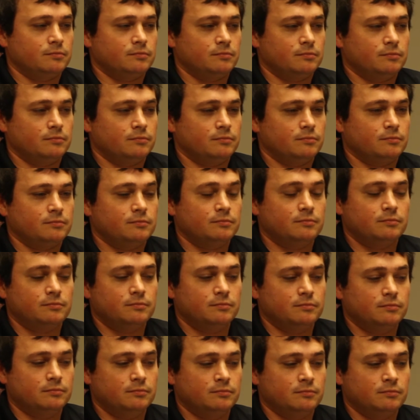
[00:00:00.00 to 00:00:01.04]

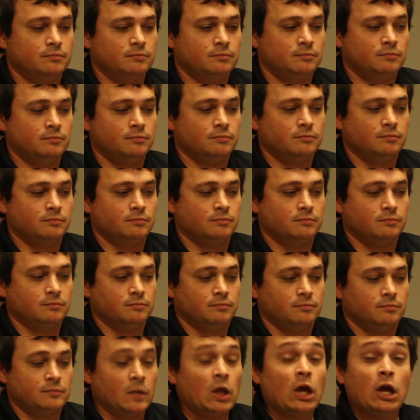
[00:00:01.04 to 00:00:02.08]
Nobody speaks.